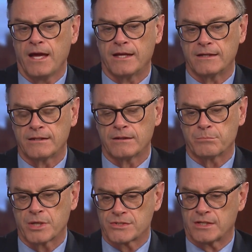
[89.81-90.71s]
And the
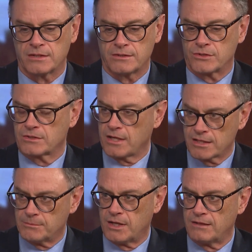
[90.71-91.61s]
president just
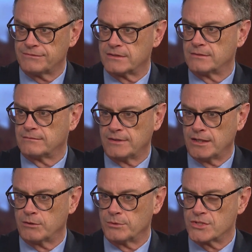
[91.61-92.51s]
cut him off and,
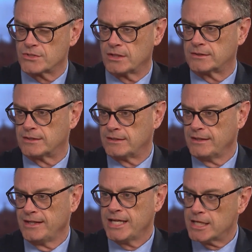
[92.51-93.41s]
insulted
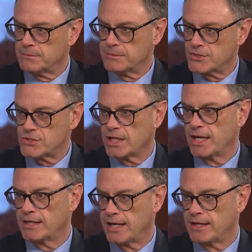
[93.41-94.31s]
him and
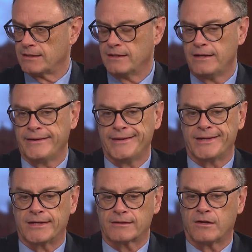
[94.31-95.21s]
CNN,
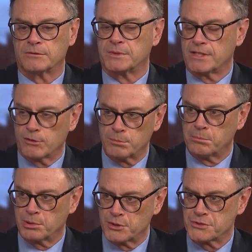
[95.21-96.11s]
called him a terrible
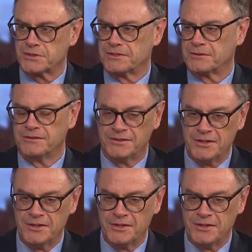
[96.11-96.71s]
person,